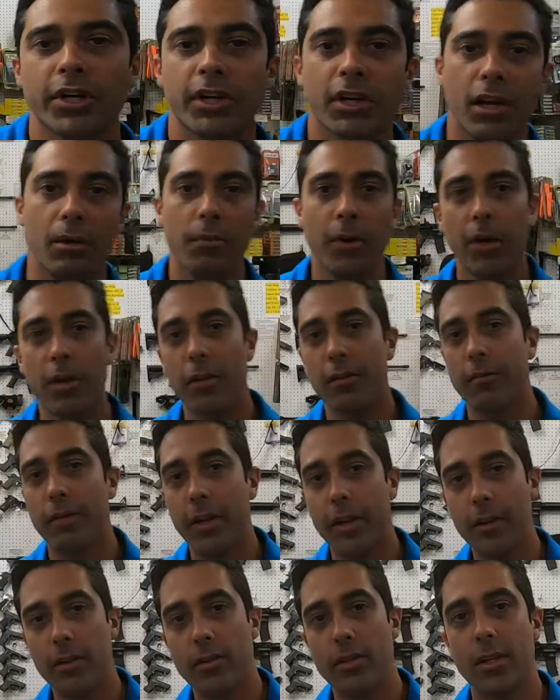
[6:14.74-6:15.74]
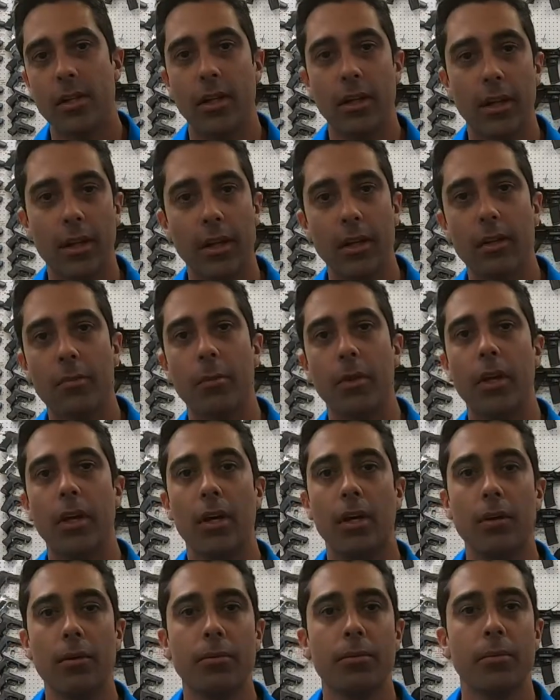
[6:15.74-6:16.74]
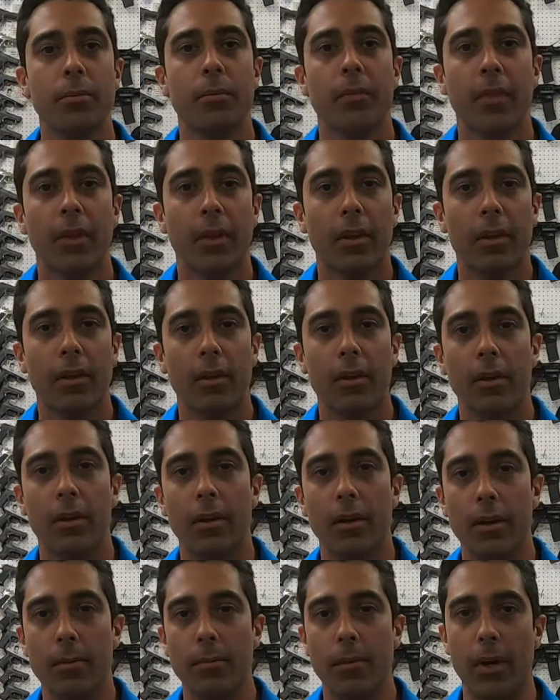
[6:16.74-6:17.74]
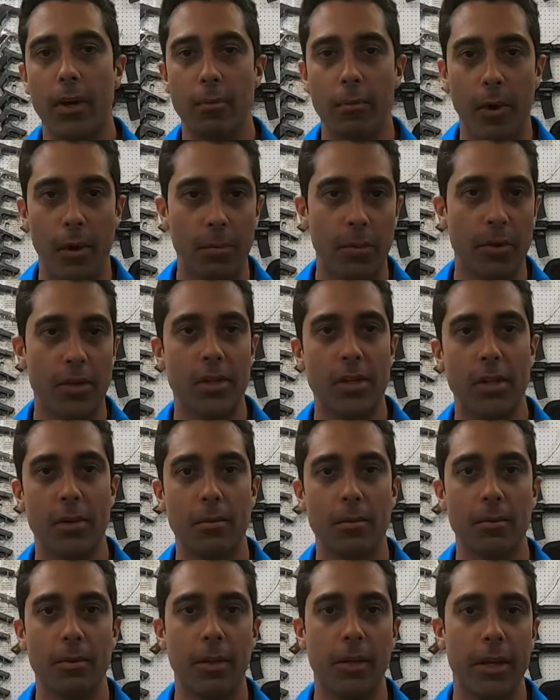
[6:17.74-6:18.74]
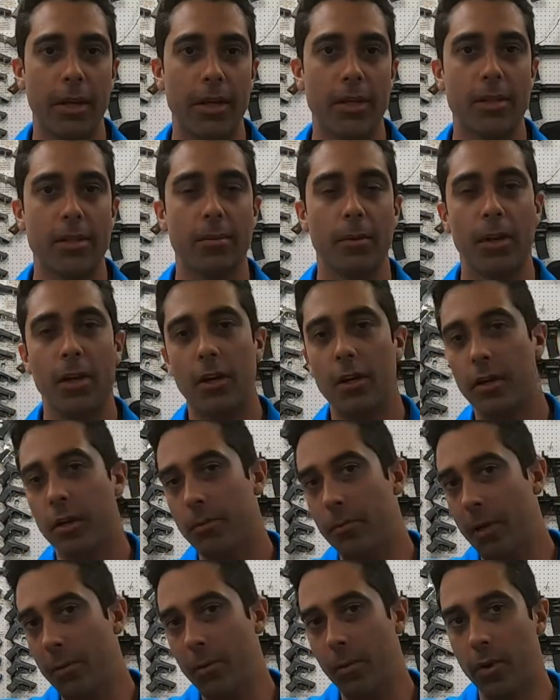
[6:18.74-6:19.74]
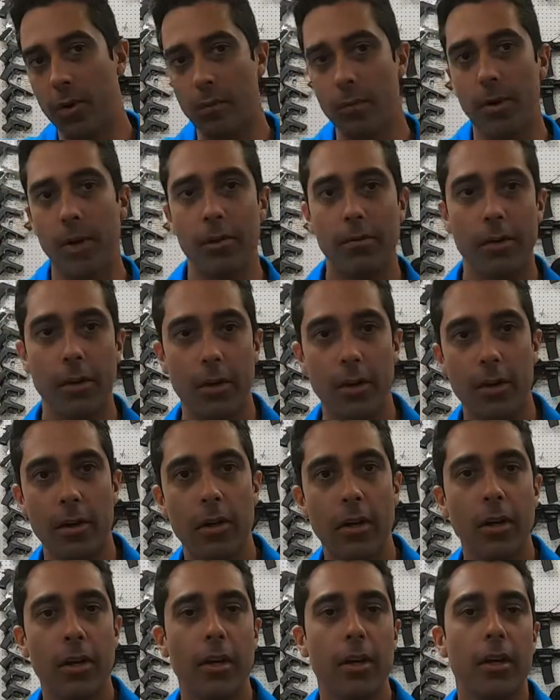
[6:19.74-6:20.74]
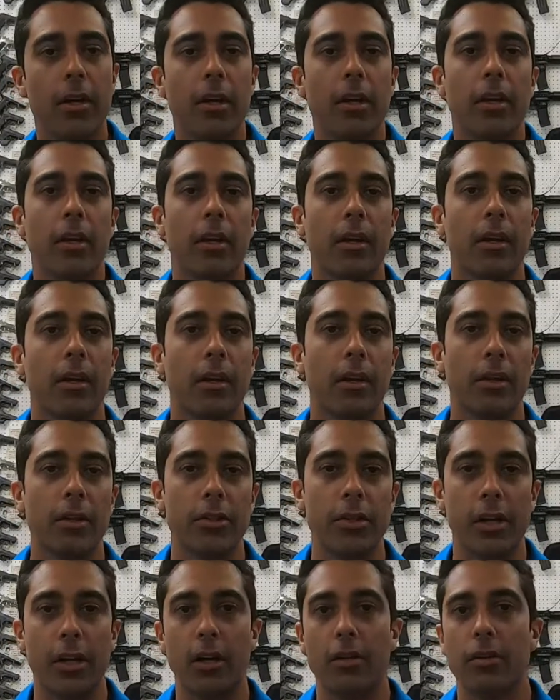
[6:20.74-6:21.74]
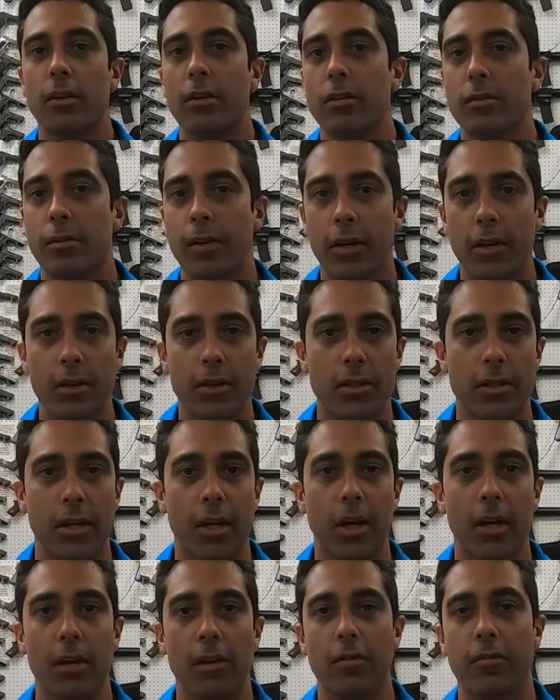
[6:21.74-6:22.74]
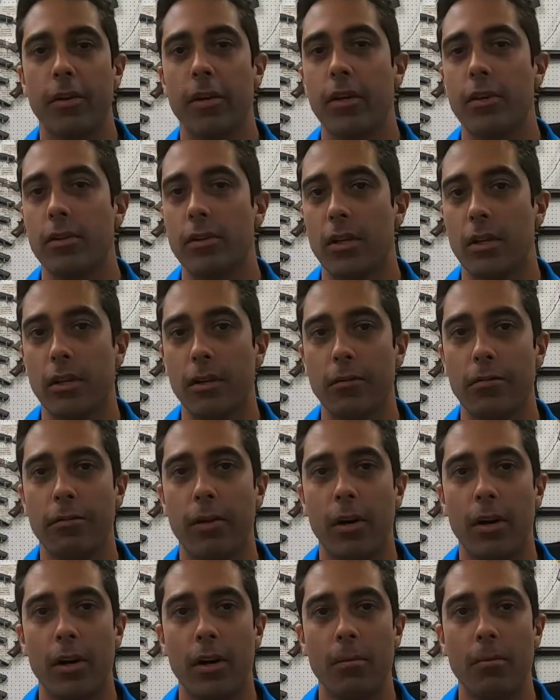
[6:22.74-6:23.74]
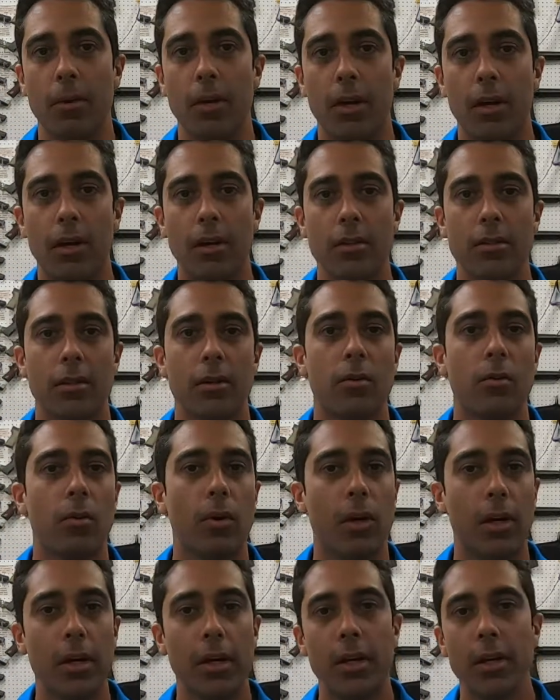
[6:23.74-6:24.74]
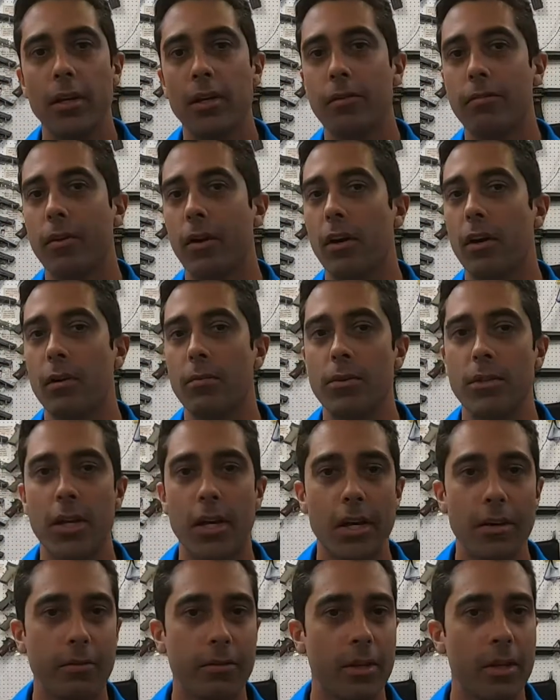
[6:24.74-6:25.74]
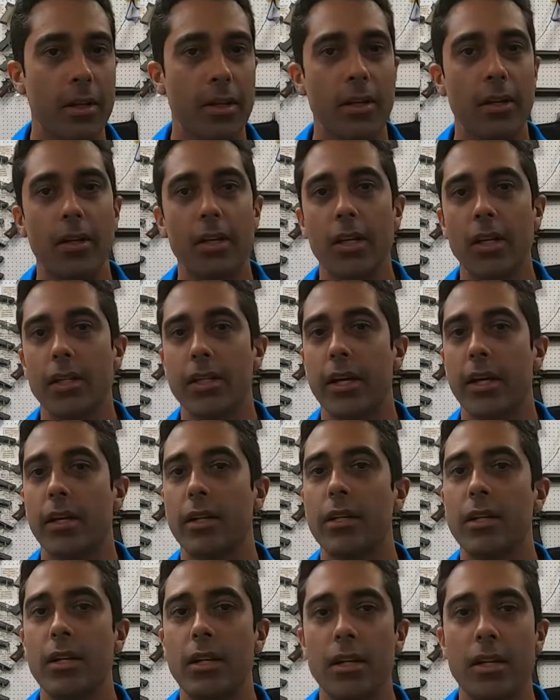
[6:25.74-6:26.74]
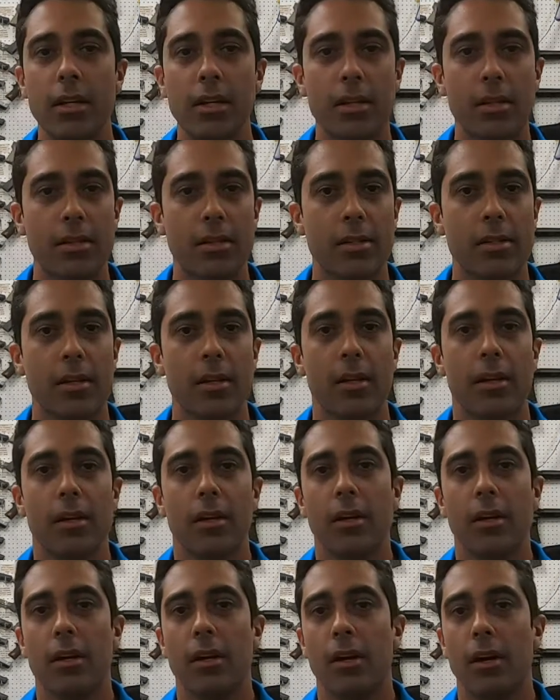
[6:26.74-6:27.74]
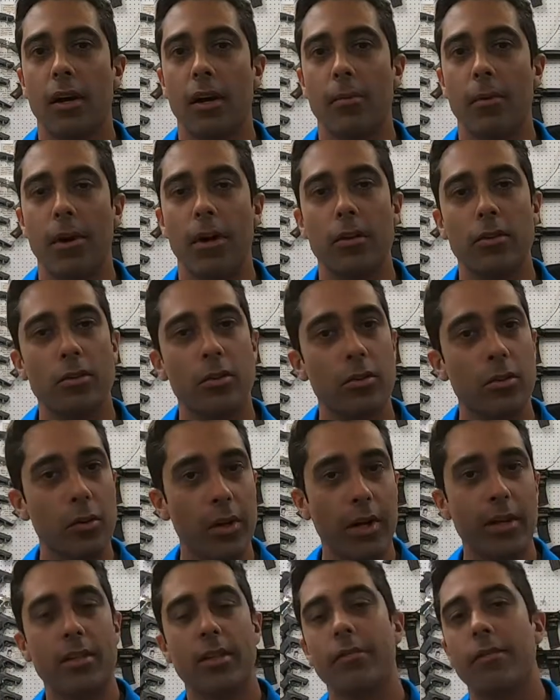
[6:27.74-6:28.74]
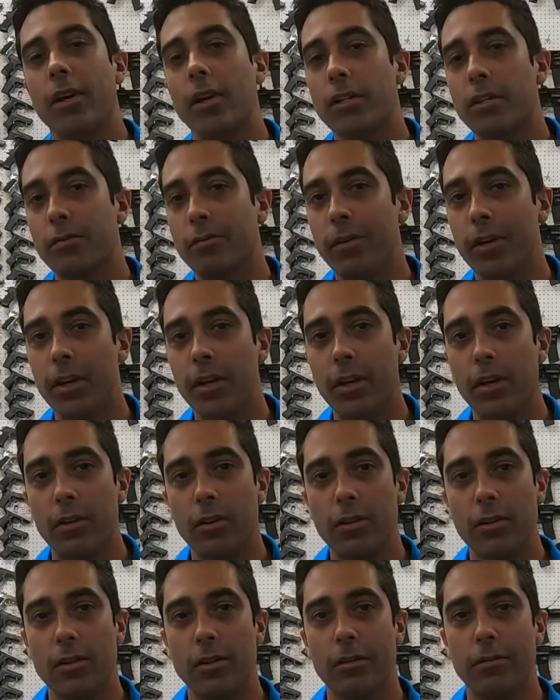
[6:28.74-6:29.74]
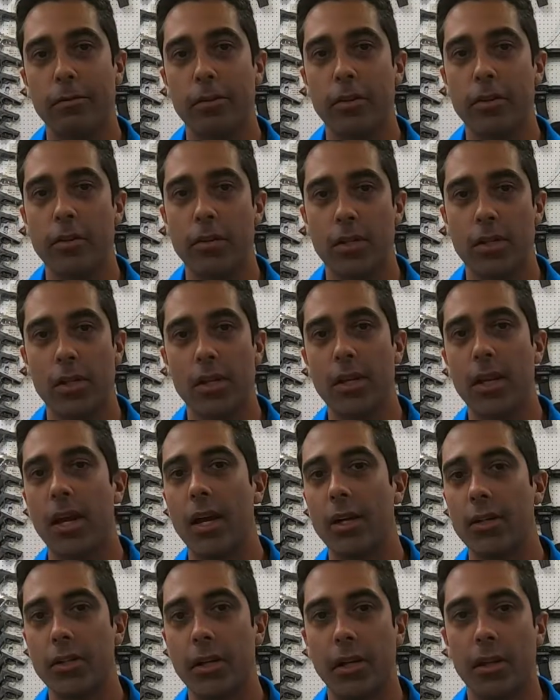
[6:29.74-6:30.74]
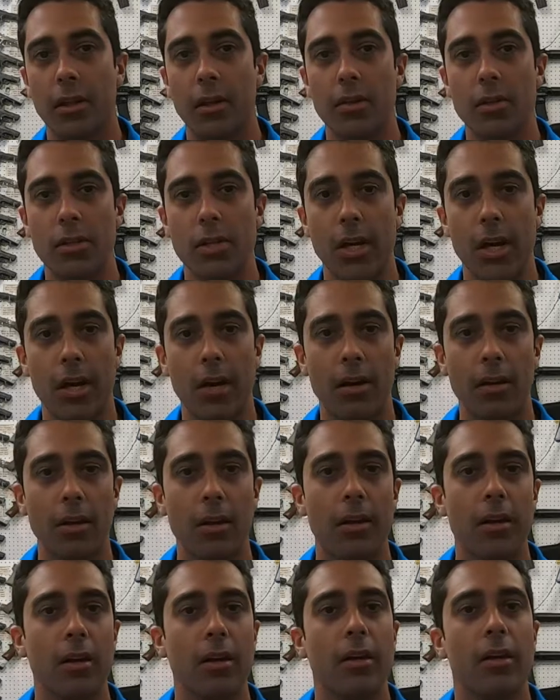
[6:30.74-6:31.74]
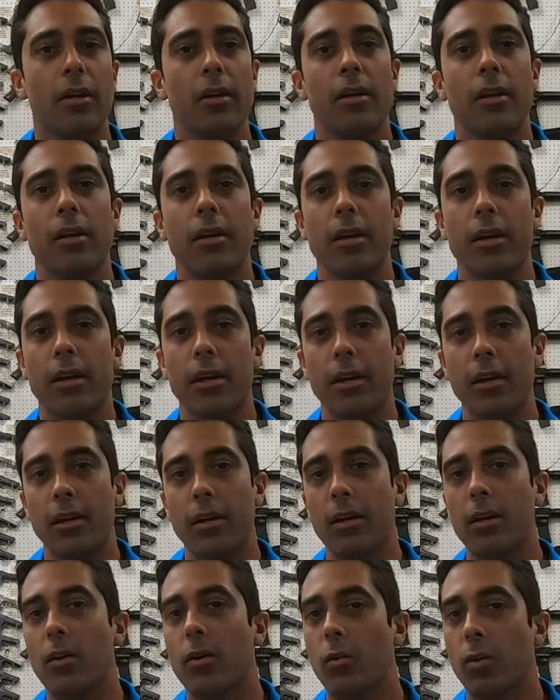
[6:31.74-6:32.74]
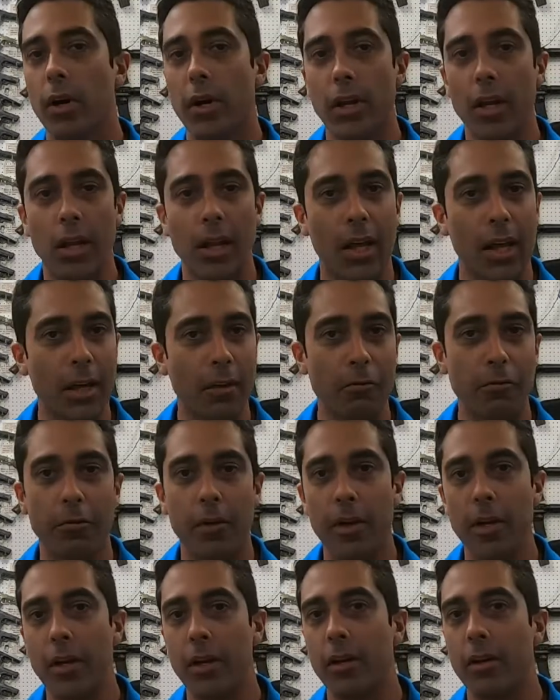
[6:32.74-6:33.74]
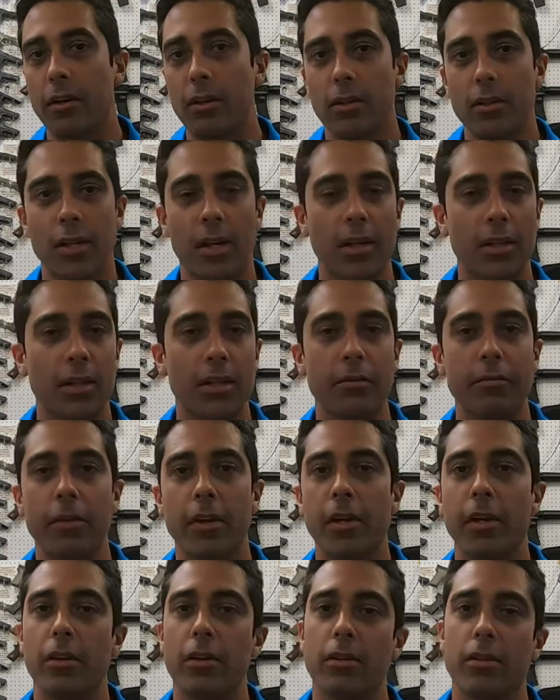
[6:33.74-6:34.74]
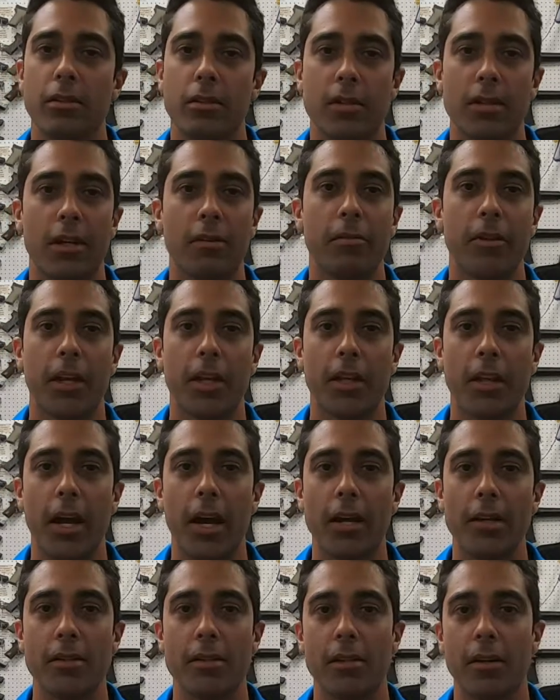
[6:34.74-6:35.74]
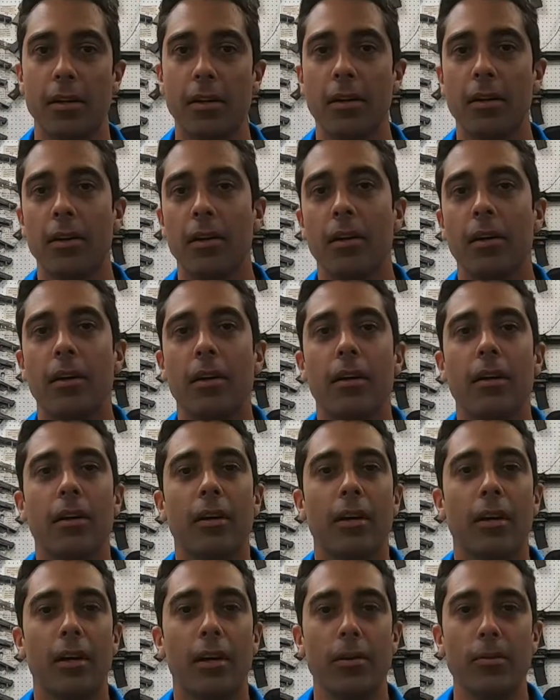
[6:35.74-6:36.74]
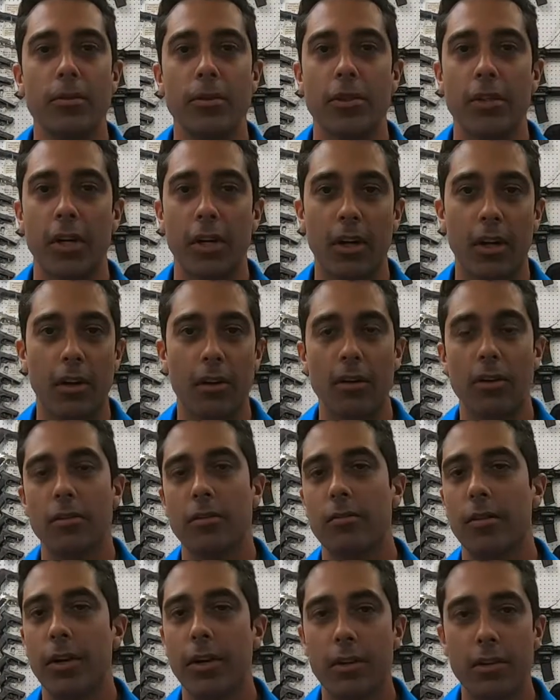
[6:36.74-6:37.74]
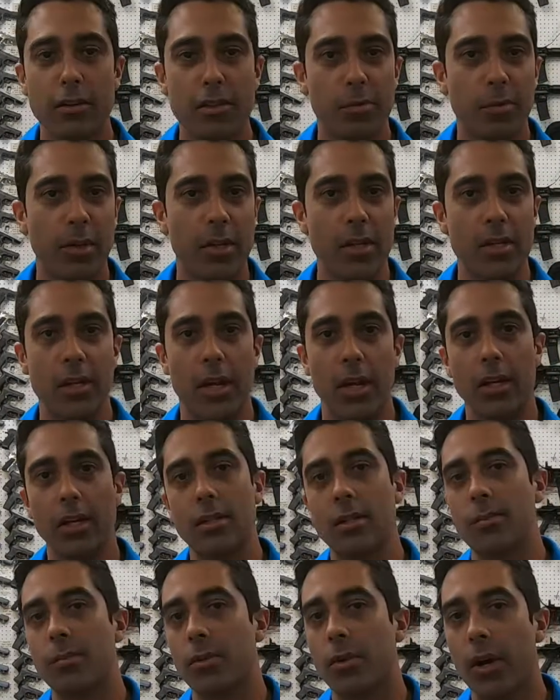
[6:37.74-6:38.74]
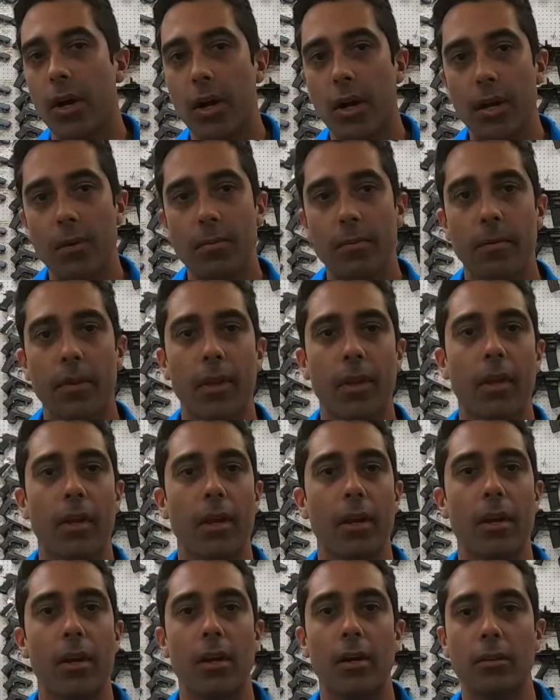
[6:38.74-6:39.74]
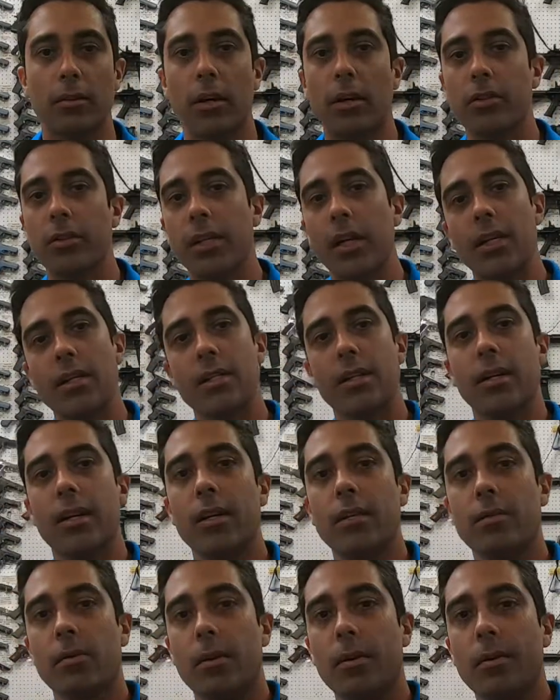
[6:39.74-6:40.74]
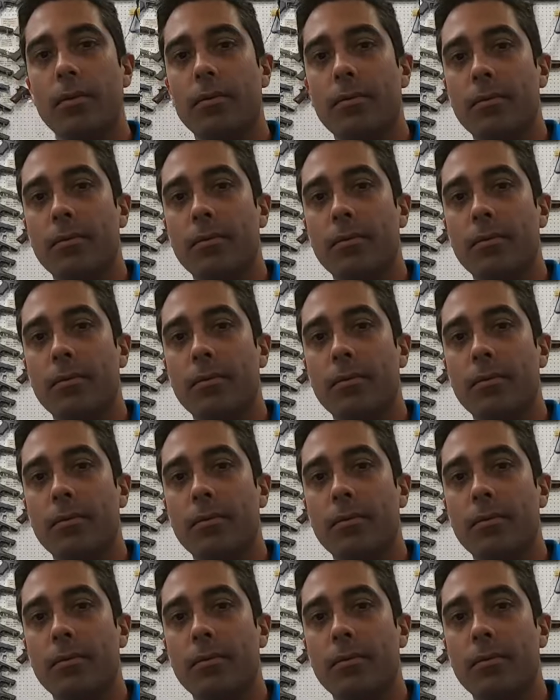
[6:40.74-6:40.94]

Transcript: check out my other videos in a link below. I'll put some links below and maybe one above here, and check out those videos. I got other videos on firearm laws in Hawaii, firearm safety, techniques. I also do excavation videos. If you're interested in that, check those out, and Hawaii life videos, hunting videos, stuff like that. So check out all those videos. Please like and subscribe, and I'll talk to you guys in the next one.